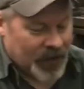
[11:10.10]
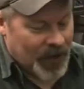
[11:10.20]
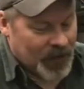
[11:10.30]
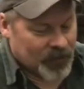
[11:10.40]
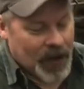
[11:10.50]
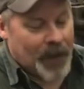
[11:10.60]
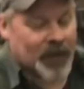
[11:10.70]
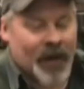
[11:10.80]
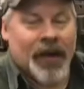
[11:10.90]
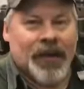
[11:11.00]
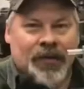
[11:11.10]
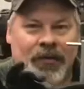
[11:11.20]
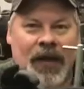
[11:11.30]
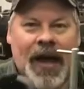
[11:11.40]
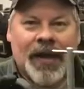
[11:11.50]
I just wrap it around either
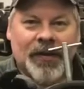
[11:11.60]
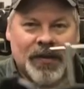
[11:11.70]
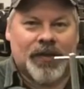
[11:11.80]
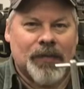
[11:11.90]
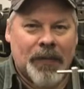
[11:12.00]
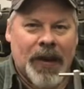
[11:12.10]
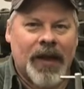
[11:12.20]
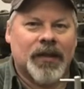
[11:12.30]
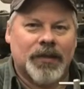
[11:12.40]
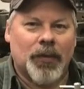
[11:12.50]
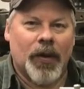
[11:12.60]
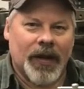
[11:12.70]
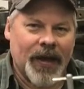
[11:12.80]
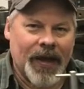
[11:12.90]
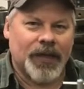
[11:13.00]
side, and this is my balance point.
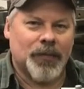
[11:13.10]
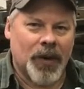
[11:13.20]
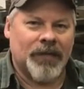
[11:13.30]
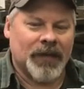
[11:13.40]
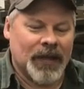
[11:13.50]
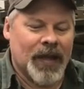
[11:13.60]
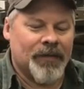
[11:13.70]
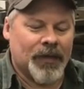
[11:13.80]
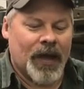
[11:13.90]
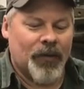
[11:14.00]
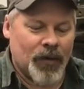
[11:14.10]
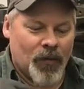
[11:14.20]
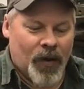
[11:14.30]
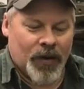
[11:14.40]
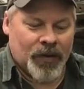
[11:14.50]
It hangs perfectly level. I
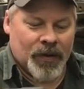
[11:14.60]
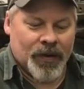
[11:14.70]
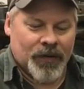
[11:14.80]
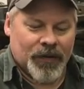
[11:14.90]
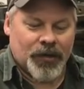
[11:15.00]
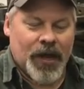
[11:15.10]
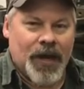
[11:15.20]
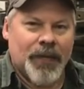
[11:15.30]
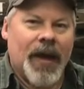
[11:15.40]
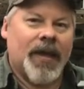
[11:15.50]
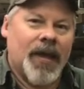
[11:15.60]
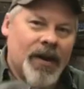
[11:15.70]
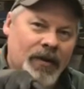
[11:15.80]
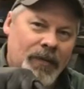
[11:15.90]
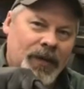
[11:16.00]
wouldn't want the chain back
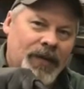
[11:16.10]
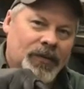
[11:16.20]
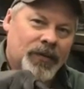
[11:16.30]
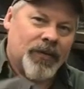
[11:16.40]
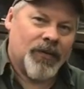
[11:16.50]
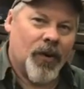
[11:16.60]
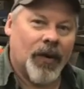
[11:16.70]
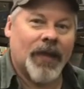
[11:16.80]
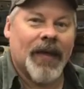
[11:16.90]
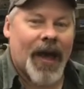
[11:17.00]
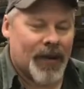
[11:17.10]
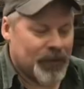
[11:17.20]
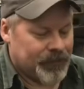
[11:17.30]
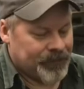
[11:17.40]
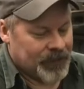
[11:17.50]
here. I believe it would go like that,
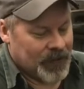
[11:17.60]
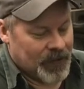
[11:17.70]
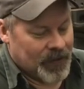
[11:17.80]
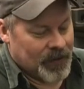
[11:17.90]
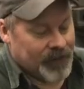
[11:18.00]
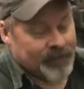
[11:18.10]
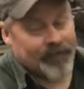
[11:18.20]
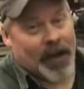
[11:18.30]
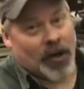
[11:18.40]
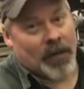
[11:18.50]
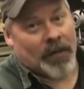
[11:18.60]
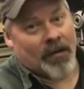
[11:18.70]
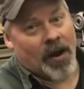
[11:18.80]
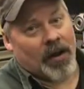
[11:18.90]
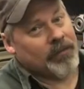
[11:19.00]
but I could be
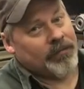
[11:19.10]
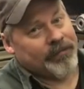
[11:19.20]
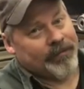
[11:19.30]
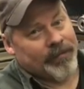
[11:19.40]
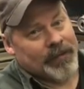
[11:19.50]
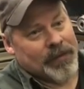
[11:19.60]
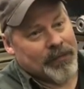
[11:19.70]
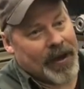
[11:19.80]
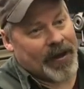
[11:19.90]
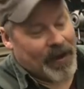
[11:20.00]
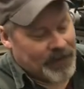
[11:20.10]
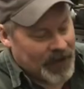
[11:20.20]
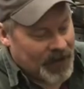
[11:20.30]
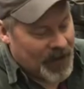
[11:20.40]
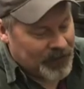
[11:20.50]
wrong, but I've
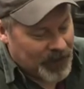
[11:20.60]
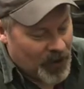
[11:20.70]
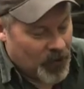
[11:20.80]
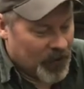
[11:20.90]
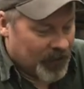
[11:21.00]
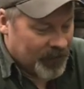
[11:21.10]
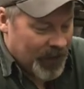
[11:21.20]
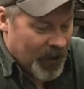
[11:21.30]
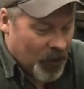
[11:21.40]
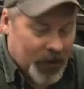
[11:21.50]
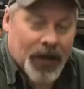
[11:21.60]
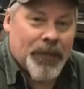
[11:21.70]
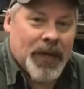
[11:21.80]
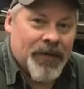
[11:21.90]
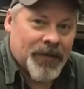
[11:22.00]
done enough to know that I hook it
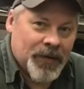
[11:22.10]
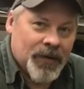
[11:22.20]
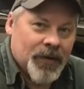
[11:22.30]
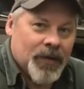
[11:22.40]
up even,